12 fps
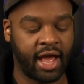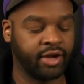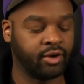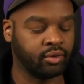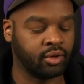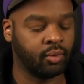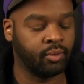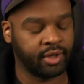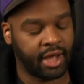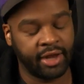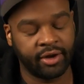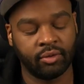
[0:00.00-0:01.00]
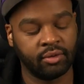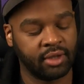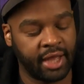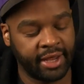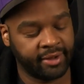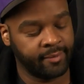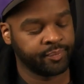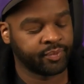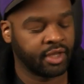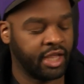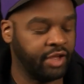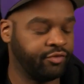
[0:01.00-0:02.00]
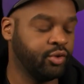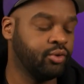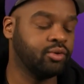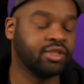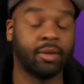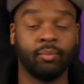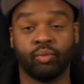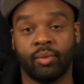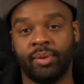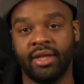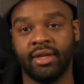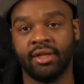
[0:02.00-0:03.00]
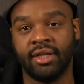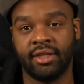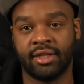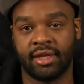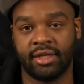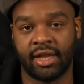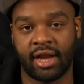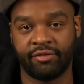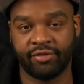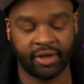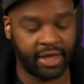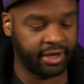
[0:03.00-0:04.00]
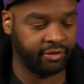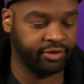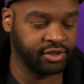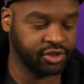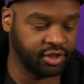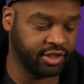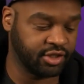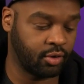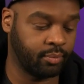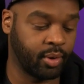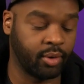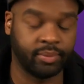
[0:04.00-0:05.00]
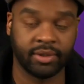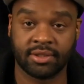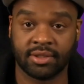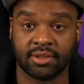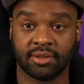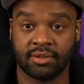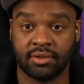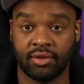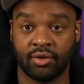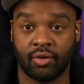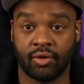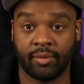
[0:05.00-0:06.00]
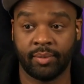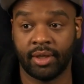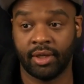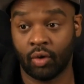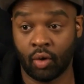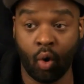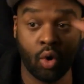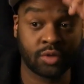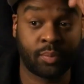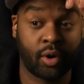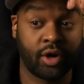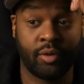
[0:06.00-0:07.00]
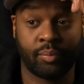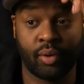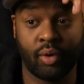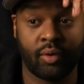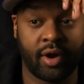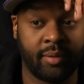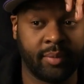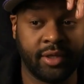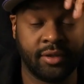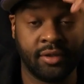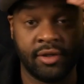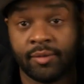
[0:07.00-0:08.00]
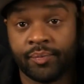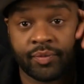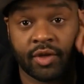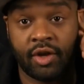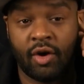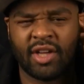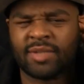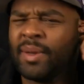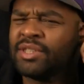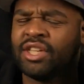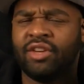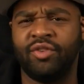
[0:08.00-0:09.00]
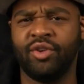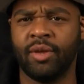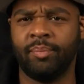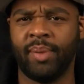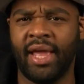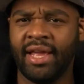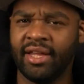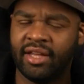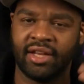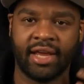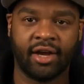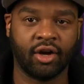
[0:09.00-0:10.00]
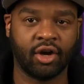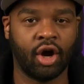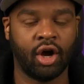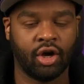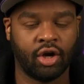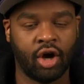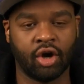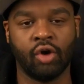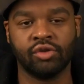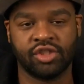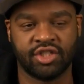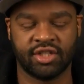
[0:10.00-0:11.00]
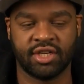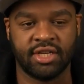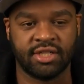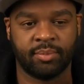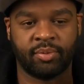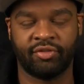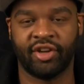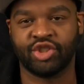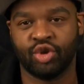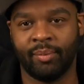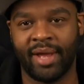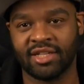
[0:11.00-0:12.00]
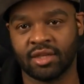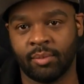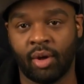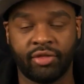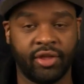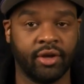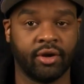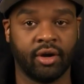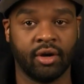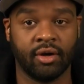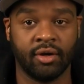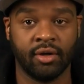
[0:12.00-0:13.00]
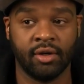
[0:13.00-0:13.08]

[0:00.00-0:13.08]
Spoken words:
don't know what I don't like. If you do something repeatedly, then I feel like eventually it's on purpose. You know what I mean, or it's part of your programming. You know, especially if you get paid. Like a coach is a professional basketball thinker.